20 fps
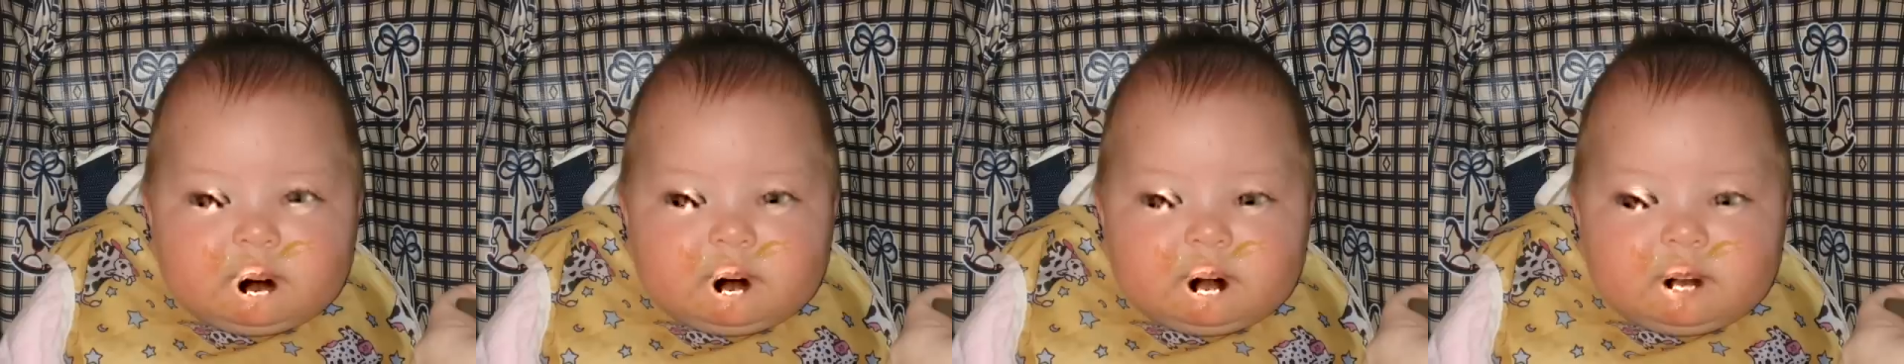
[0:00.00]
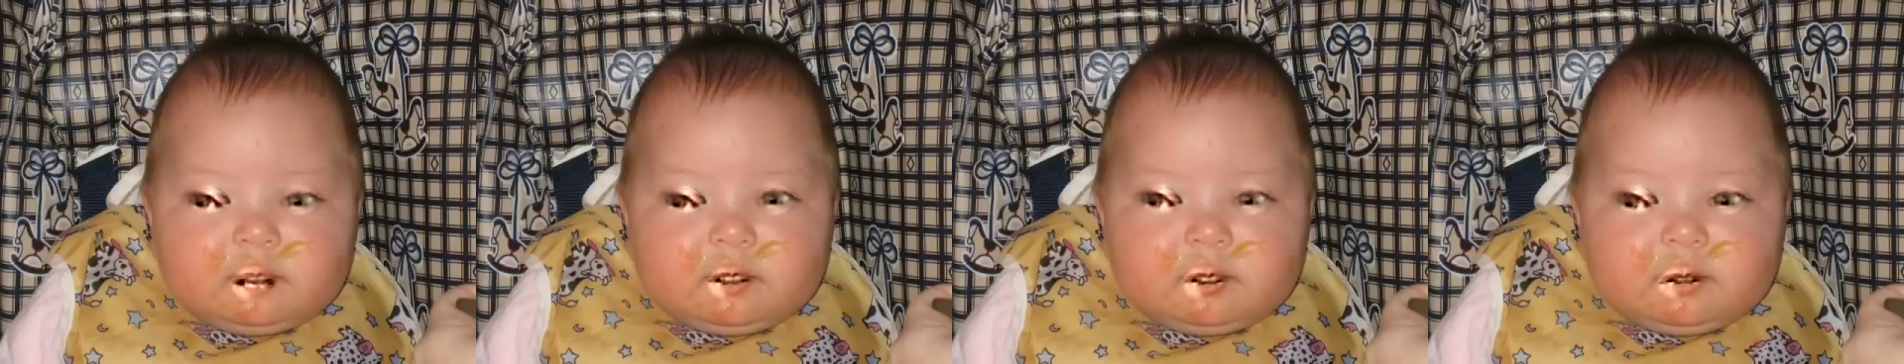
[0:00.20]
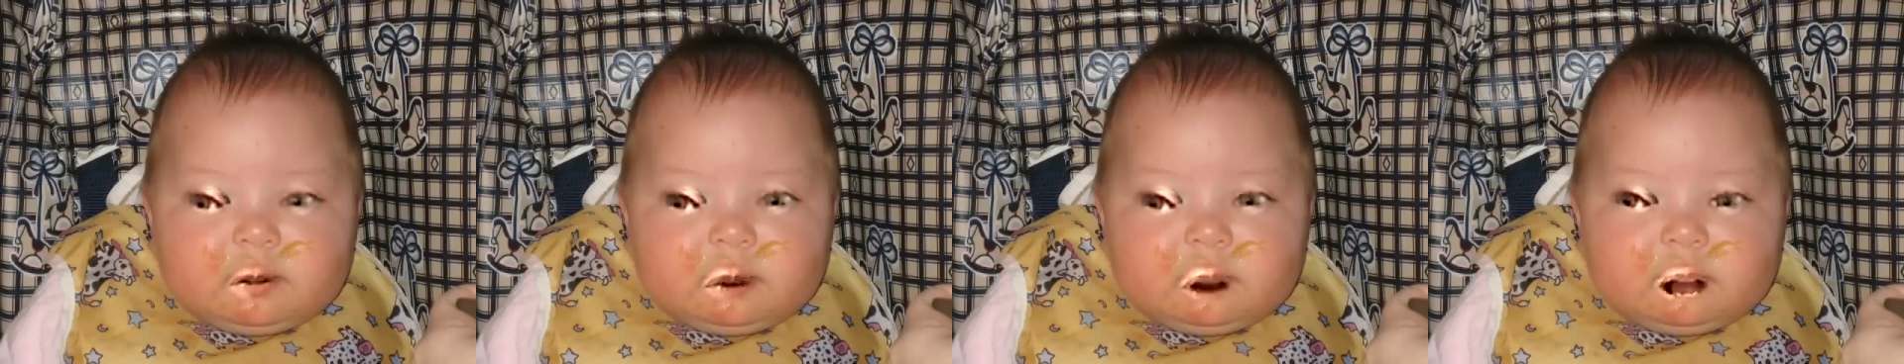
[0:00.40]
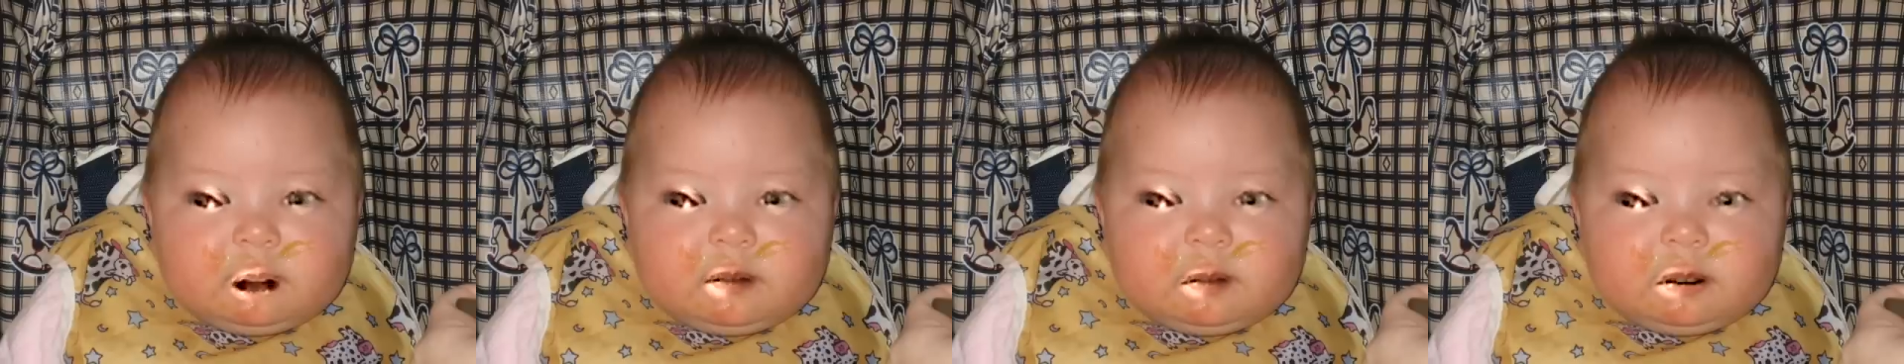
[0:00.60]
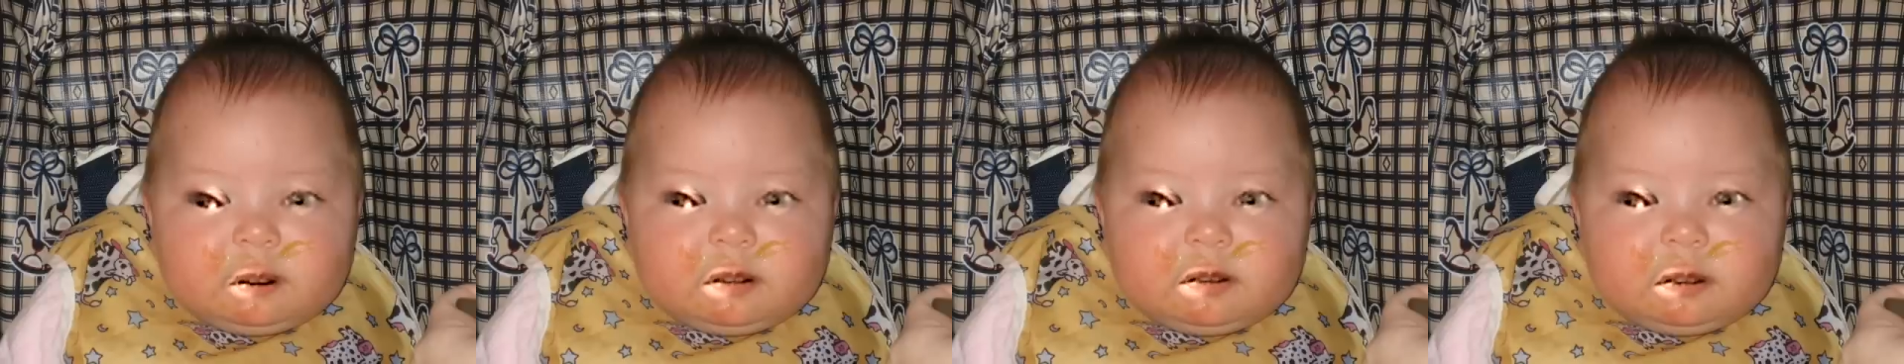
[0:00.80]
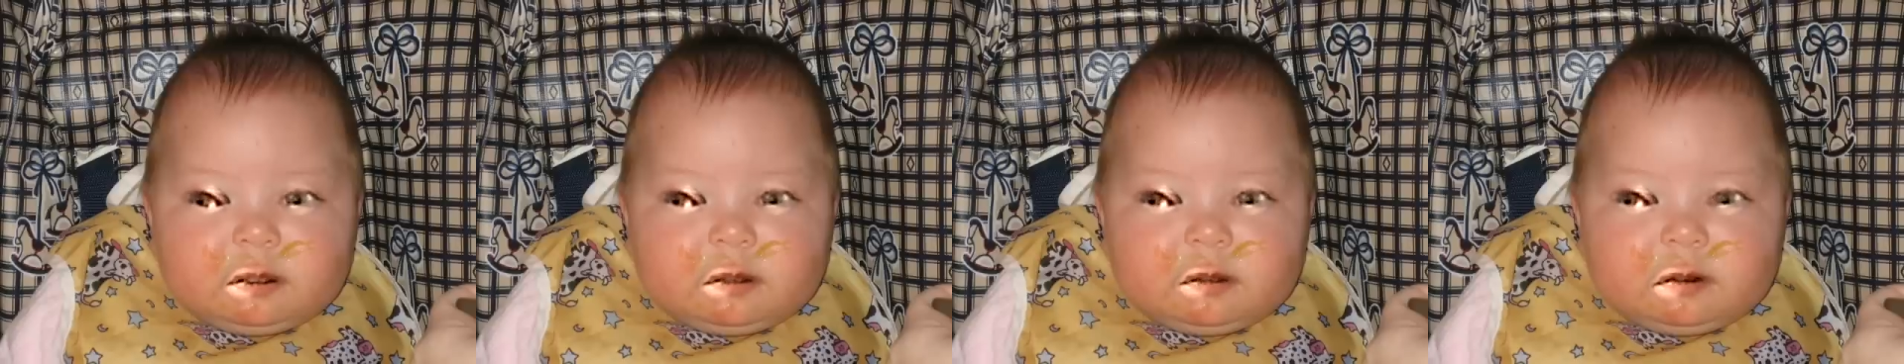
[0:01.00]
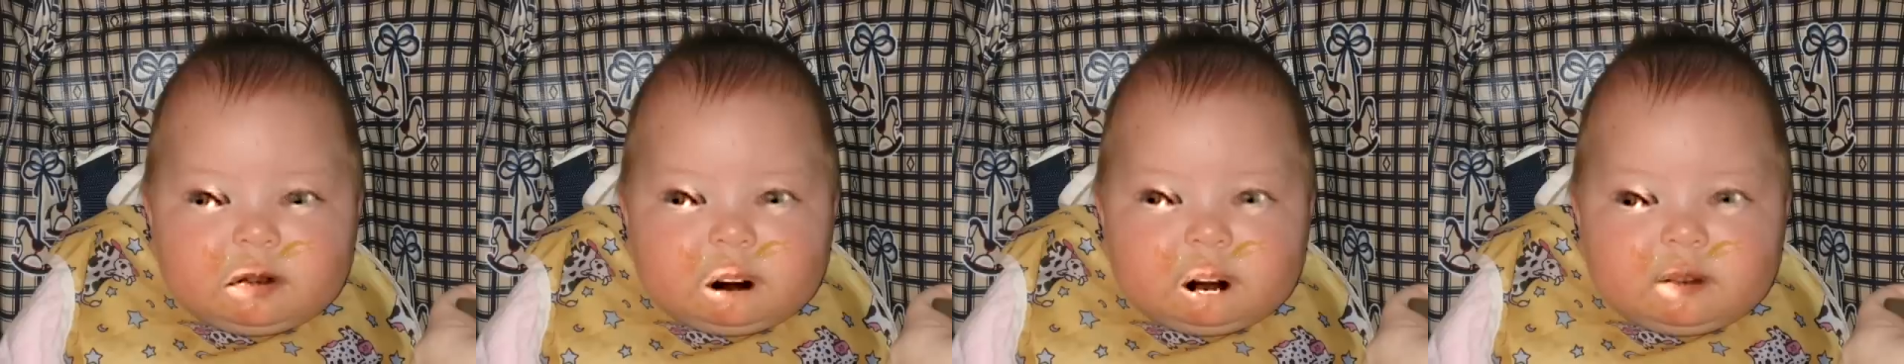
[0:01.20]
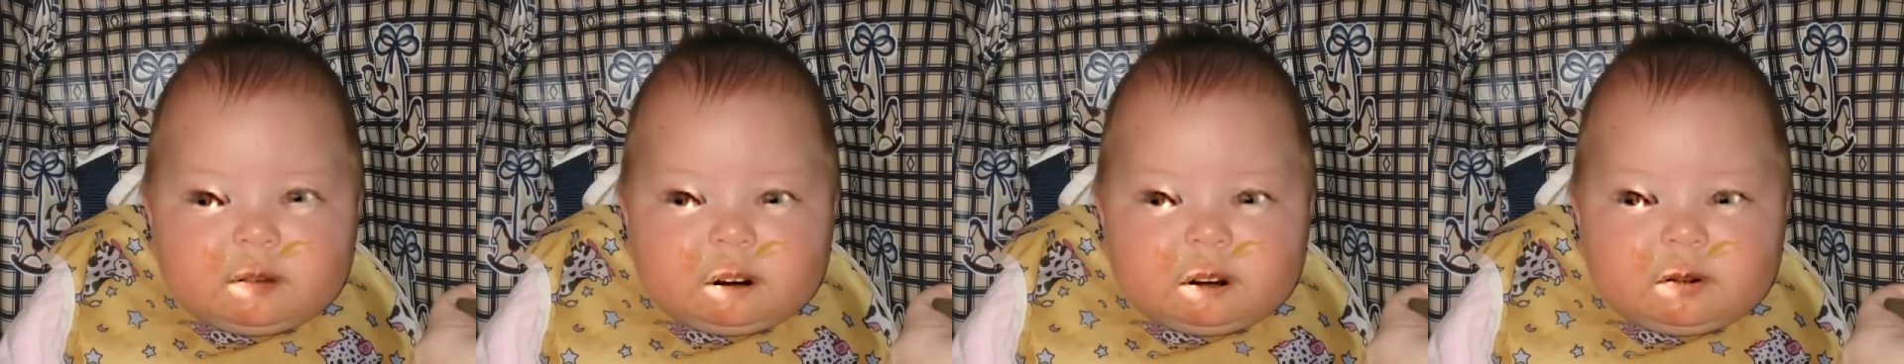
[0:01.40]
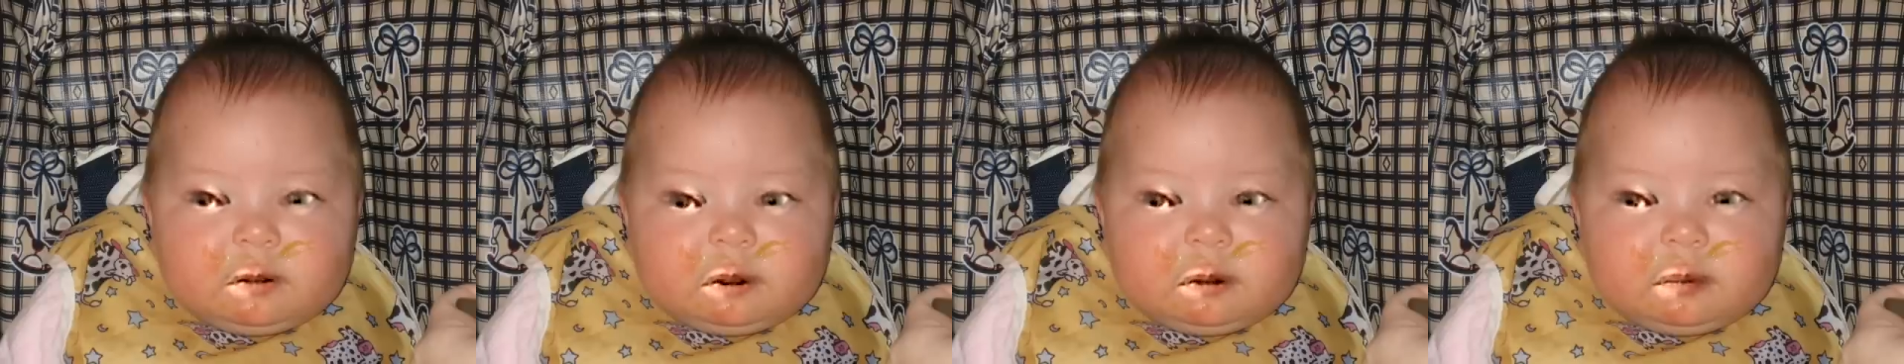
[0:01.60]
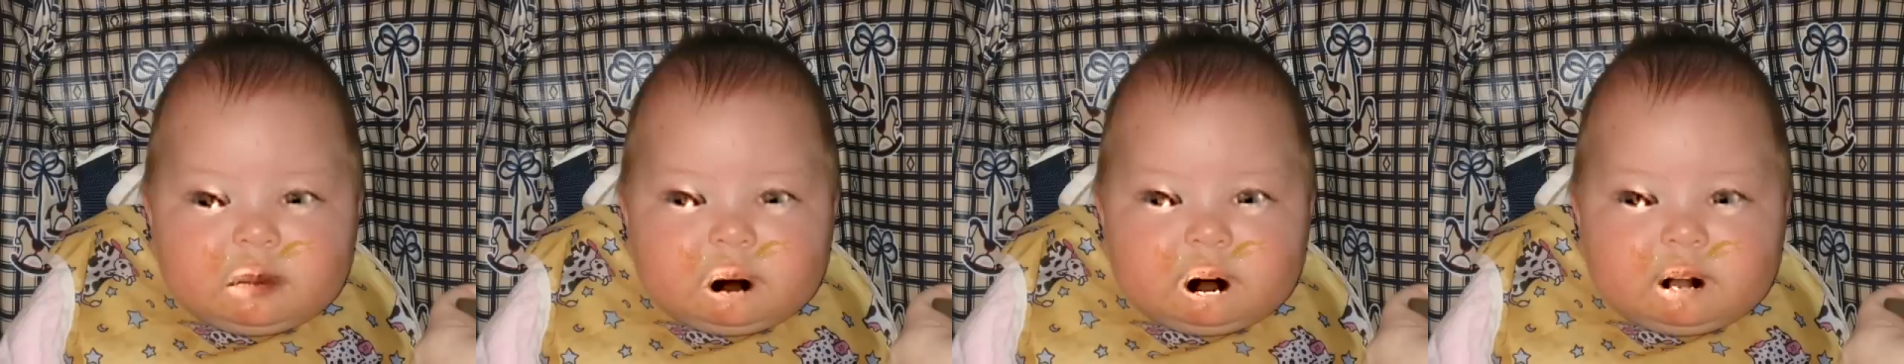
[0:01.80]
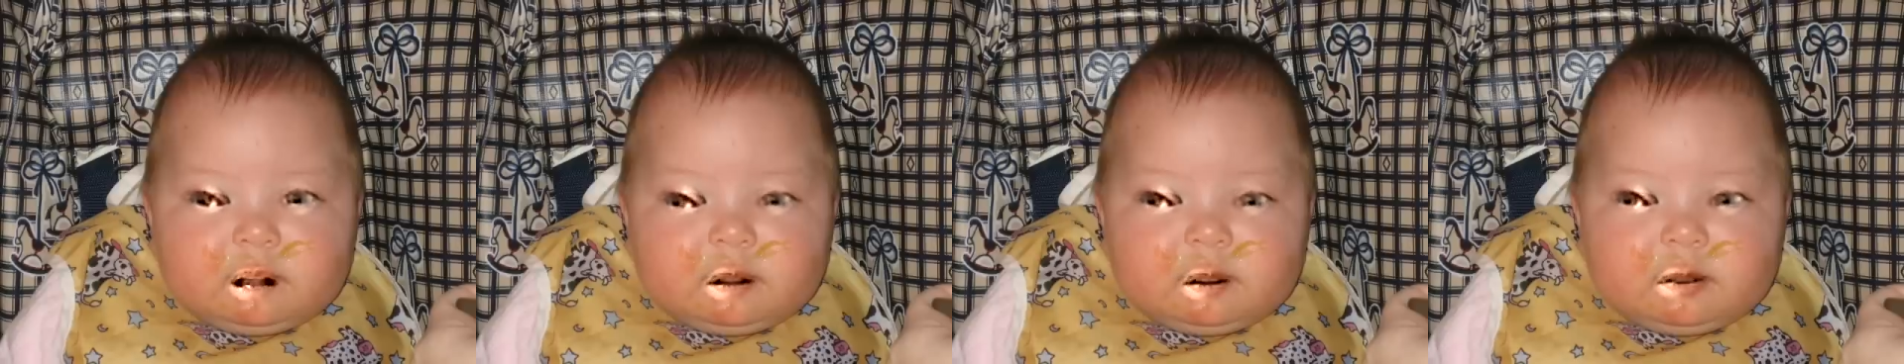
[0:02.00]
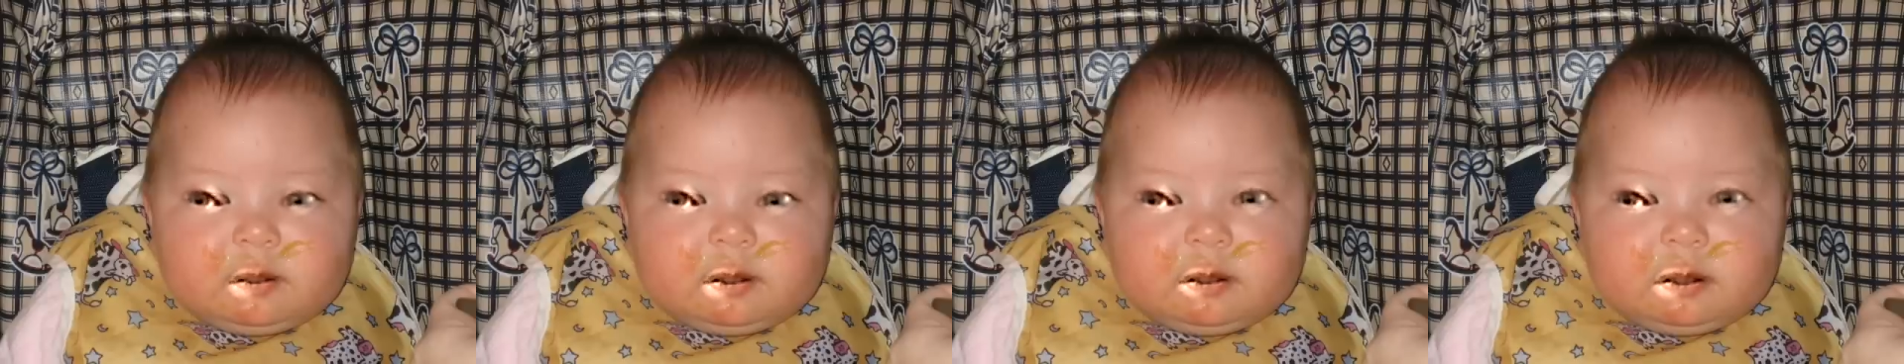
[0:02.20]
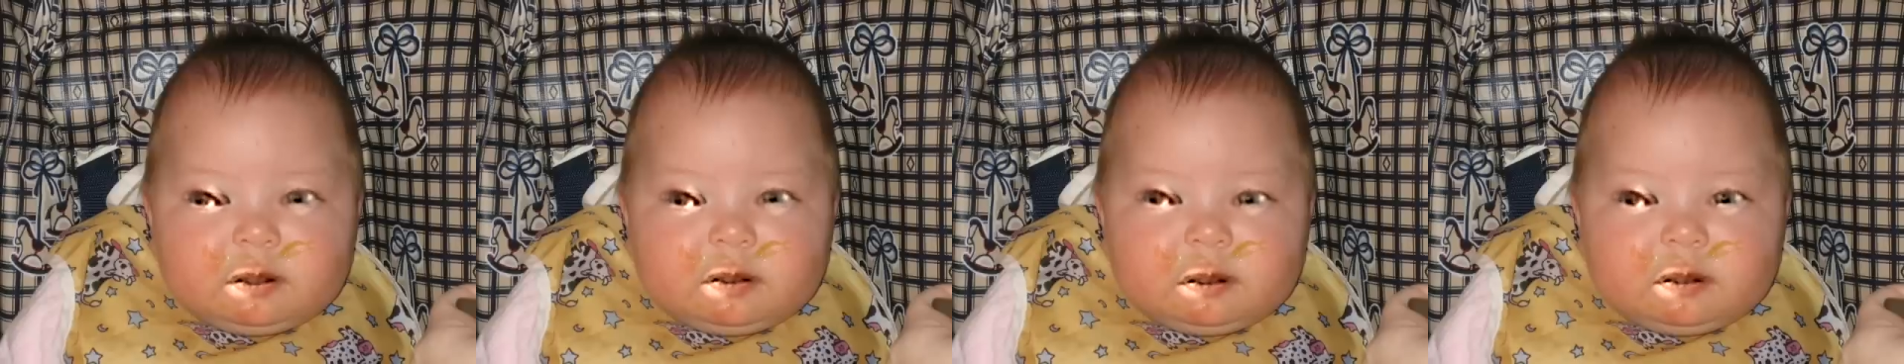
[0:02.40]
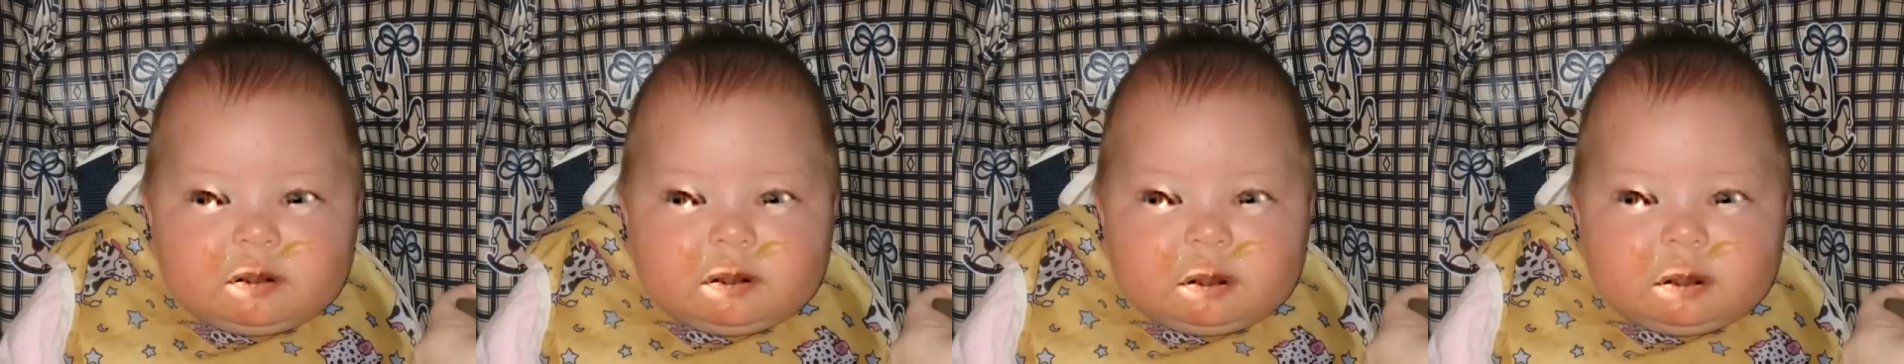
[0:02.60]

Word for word: I traveled 500 miles,